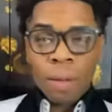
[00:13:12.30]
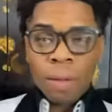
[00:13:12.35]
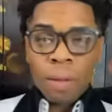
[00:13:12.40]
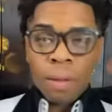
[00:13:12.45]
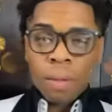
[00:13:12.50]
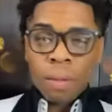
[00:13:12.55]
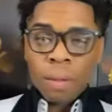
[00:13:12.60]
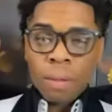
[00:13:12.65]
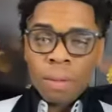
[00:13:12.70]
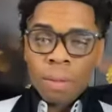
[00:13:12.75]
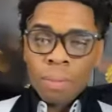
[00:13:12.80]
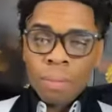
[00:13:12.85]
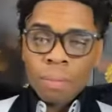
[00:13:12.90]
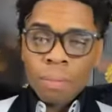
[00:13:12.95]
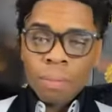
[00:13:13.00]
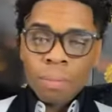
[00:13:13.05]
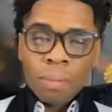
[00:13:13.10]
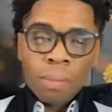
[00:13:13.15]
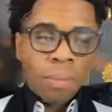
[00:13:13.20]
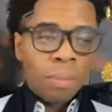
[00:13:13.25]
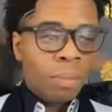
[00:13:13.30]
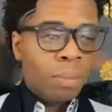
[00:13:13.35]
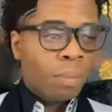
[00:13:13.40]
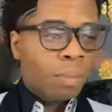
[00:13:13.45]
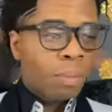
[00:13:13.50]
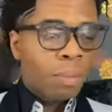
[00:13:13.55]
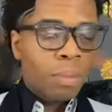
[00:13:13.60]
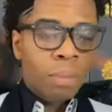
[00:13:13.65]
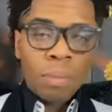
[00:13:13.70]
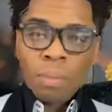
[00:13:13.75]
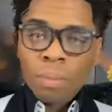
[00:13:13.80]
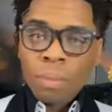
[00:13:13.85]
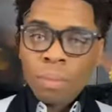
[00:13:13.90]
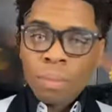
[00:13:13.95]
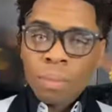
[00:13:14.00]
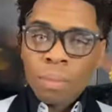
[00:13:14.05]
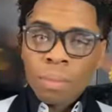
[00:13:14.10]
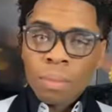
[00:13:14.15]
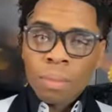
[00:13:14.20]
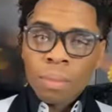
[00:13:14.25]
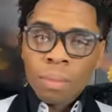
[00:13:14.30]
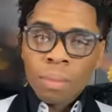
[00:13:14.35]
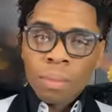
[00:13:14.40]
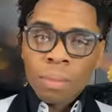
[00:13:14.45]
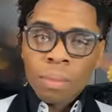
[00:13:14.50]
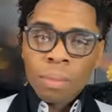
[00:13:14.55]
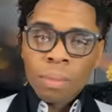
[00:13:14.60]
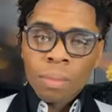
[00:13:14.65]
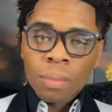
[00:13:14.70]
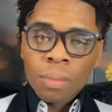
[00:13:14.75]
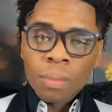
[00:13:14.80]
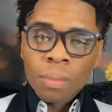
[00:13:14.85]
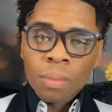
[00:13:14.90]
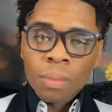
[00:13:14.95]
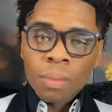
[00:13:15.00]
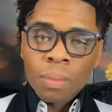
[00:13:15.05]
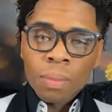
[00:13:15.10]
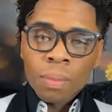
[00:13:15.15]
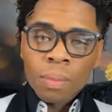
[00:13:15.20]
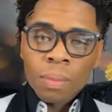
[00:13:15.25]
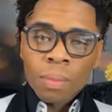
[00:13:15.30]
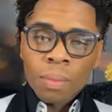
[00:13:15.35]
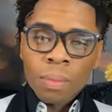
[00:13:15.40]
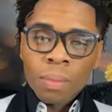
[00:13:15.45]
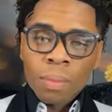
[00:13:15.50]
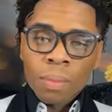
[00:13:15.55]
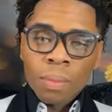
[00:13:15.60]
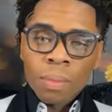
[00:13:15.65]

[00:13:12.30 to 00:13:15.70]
Nobody speaks.